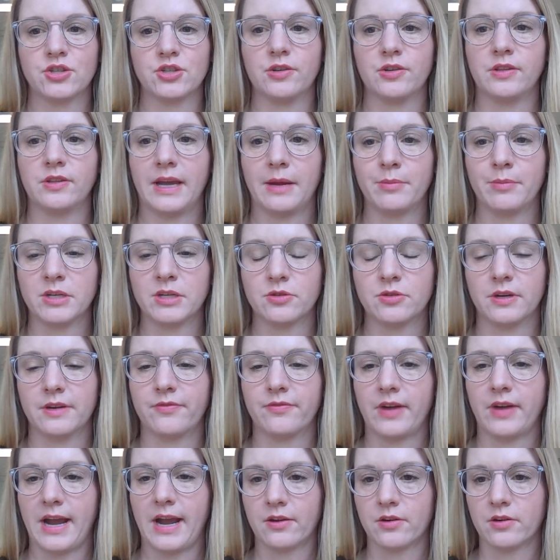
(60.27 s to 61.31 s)
Laboratory for
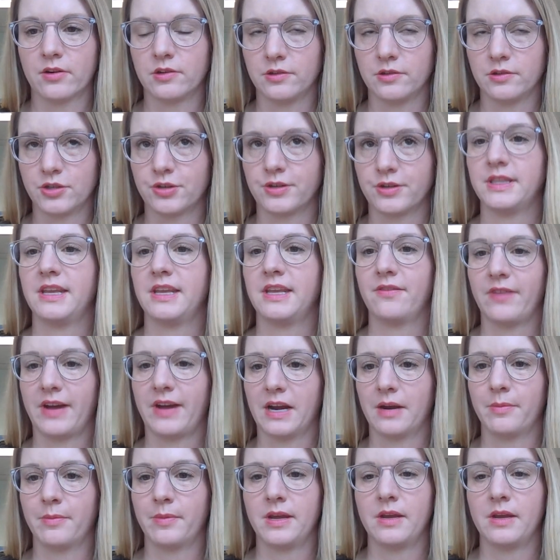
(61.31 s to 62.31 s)
Agriculture and the Environment.